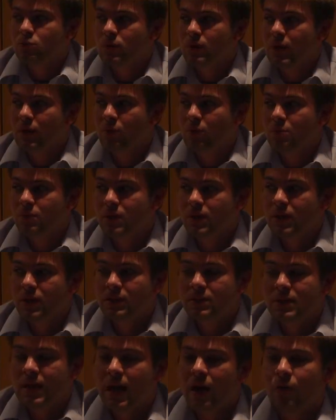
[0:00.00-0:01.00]
when they would be
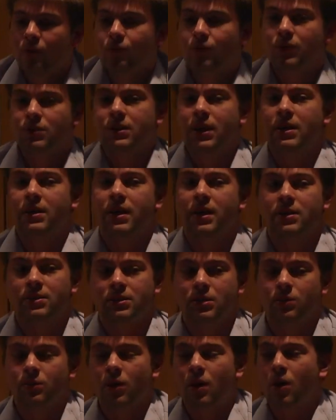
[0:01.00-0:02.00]
in town for 10
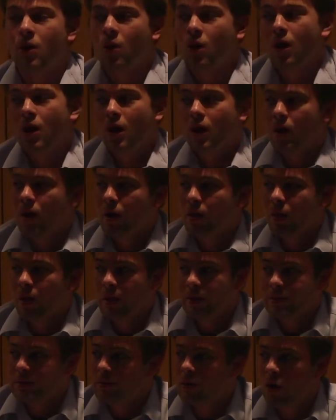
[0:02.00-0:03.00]
days in a row,
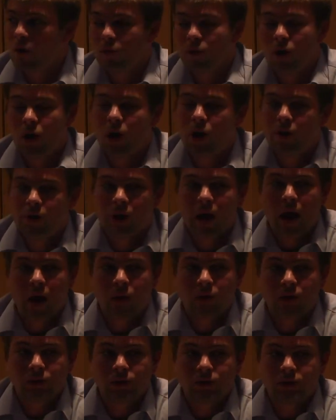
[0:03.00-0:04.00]
but over 100
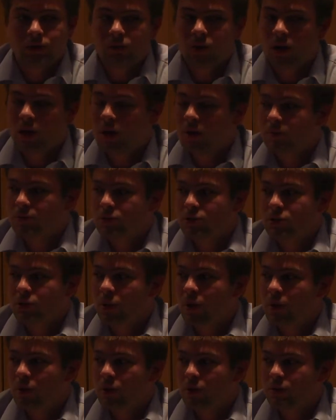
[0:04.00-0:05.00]
hours.
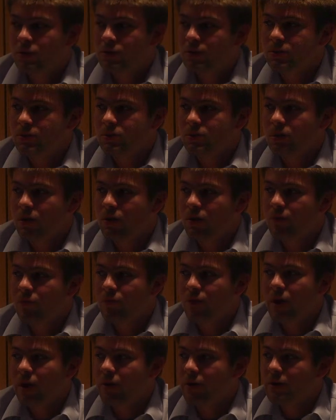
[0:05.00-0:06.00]
So it was a
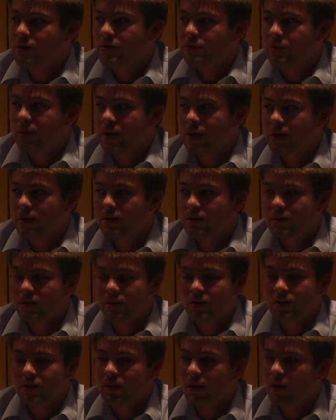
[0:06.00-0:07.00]
very demanding,